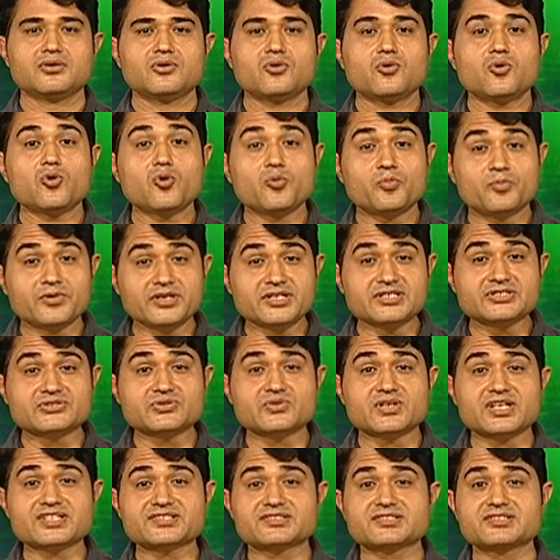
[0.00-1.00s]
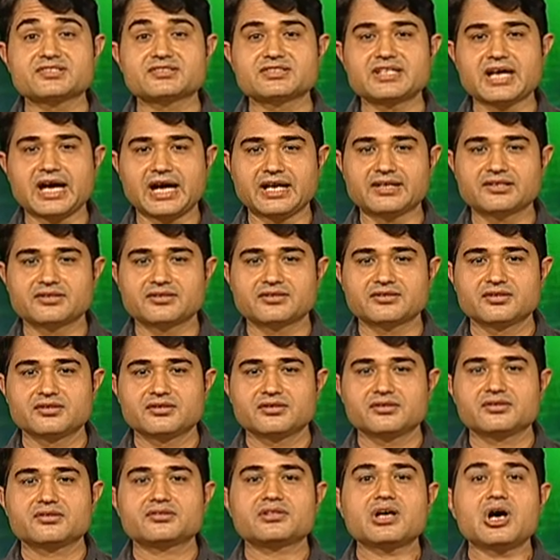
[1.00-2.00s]
Oparin suggested that
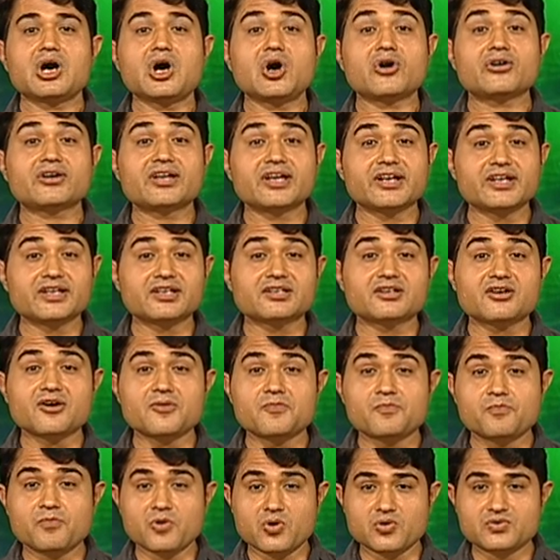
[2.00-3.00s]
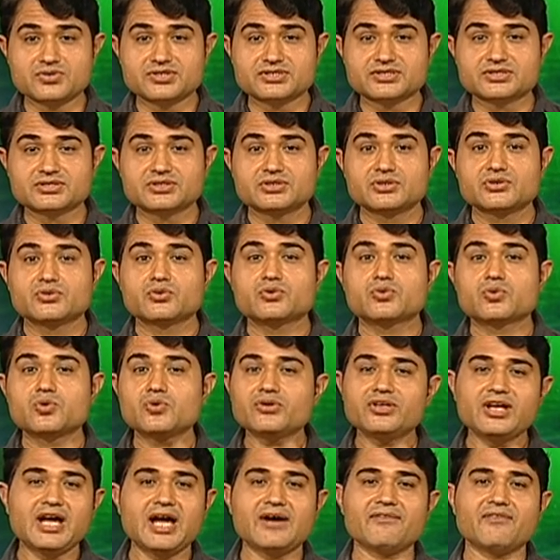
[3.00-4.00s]
the organic compounds could
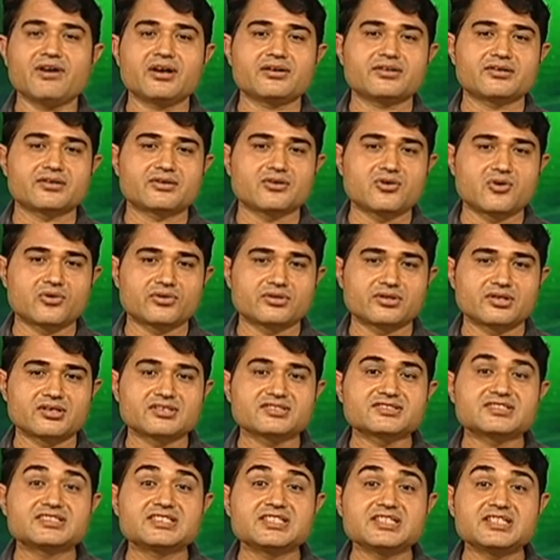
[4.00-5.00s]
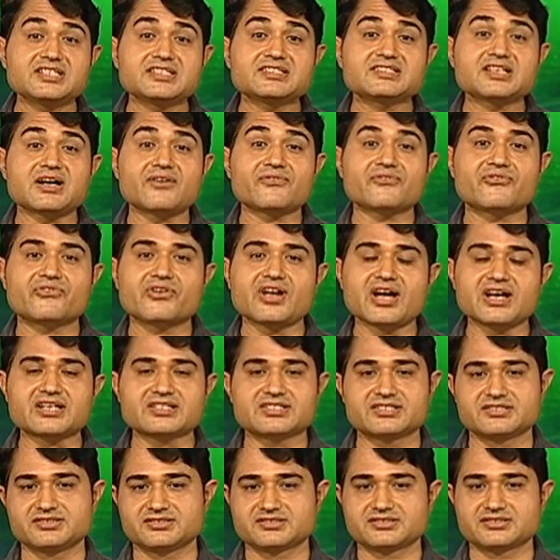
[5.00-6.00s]
have undergone a series of
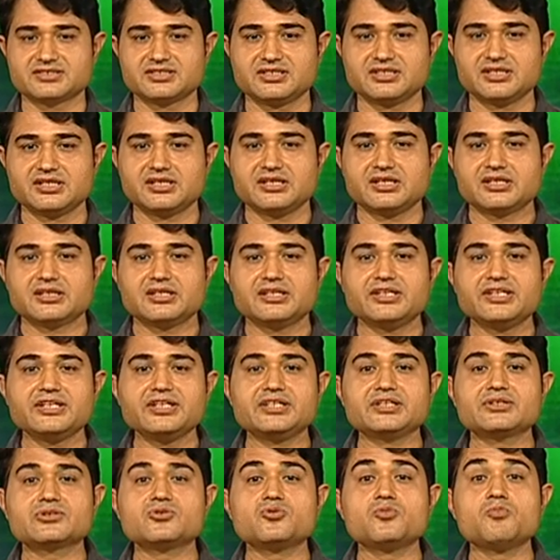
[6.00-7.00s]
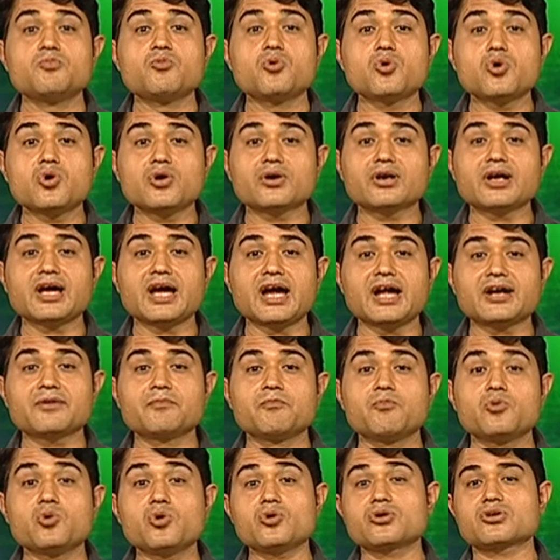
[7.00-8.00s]
reactions leading to more and
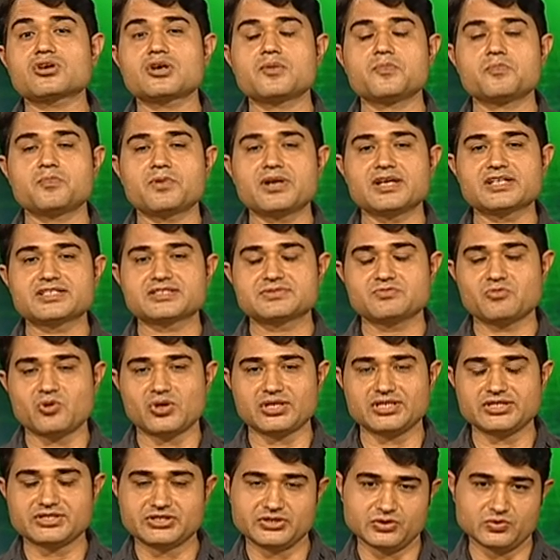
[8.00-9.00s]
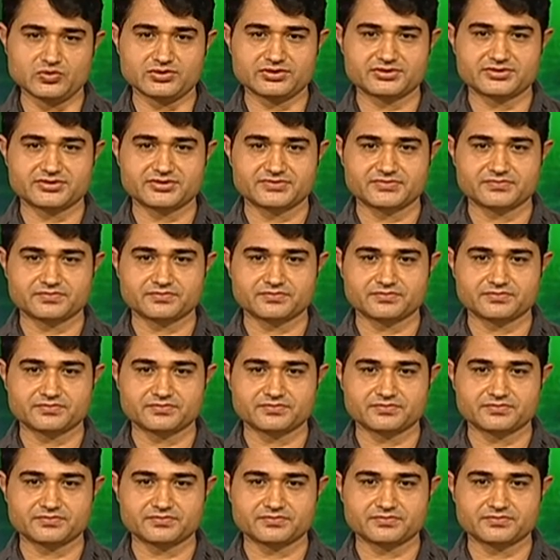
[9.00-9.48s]
more complex molecules.